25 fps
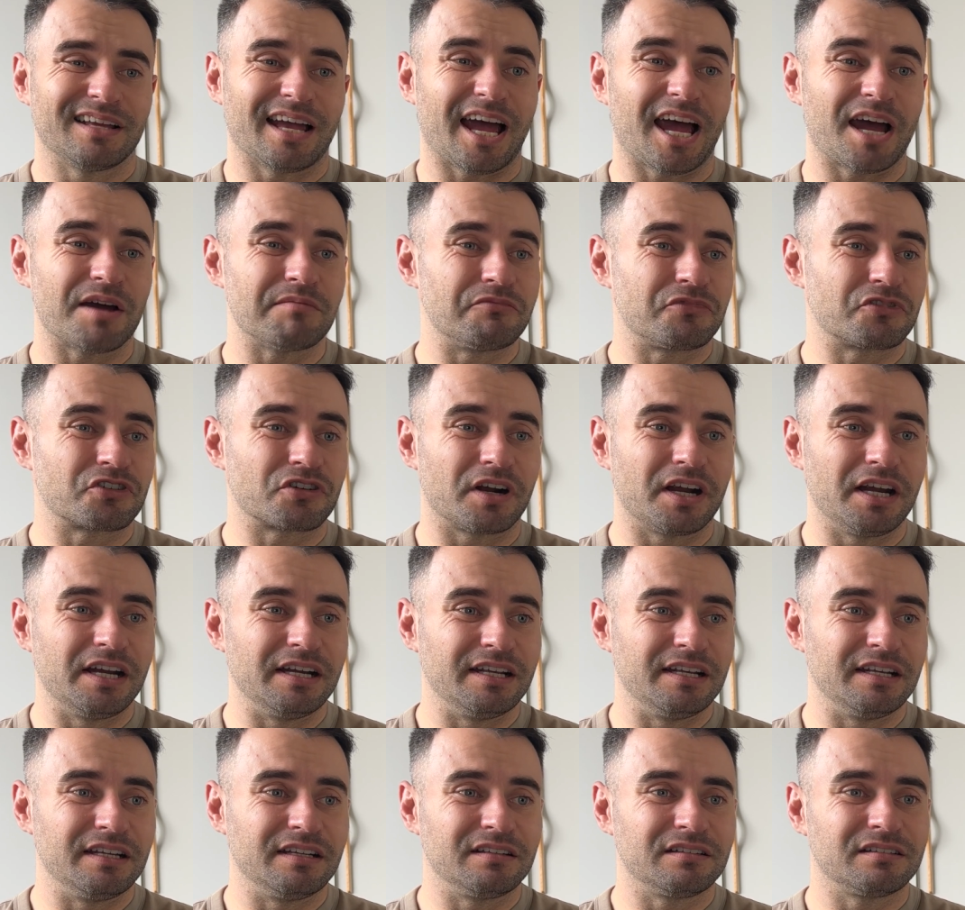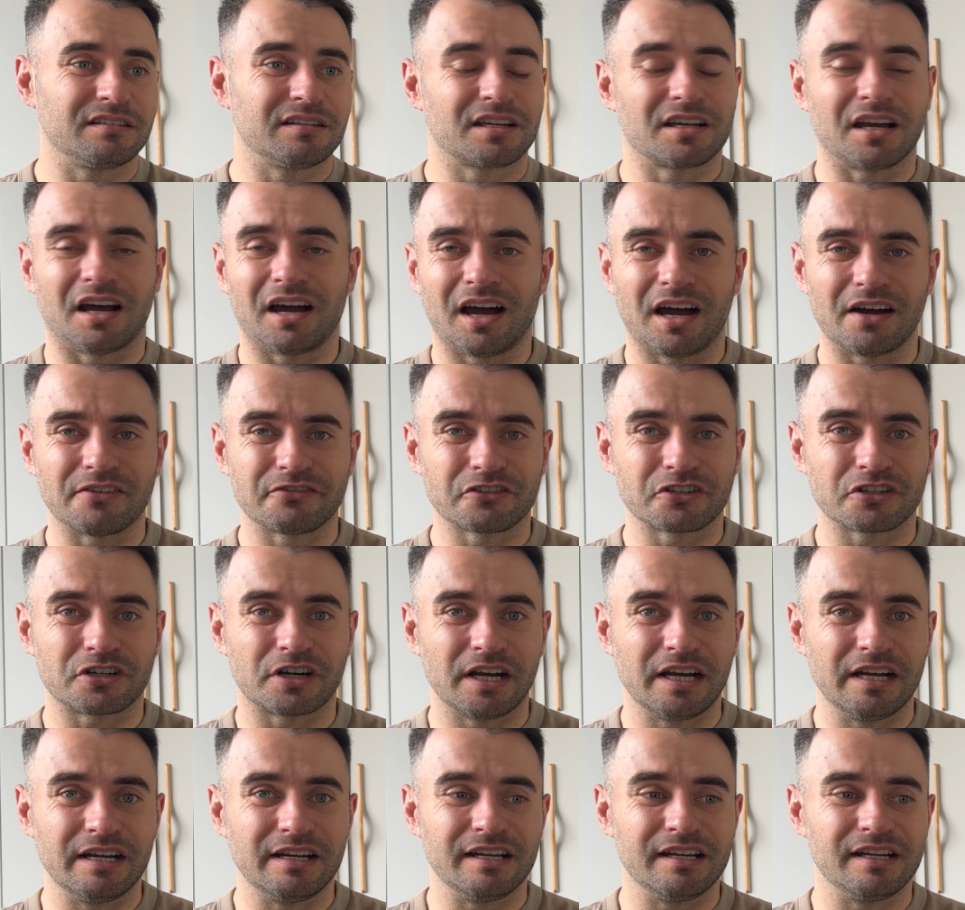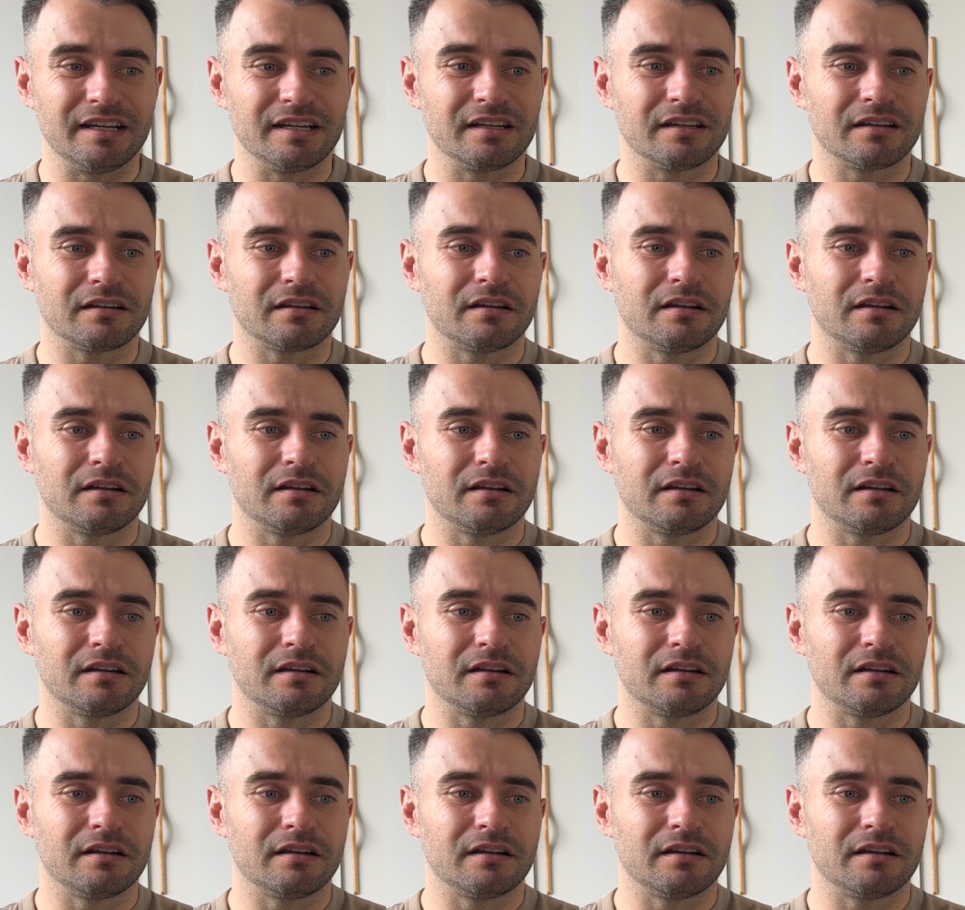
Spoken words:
ab training, calf training,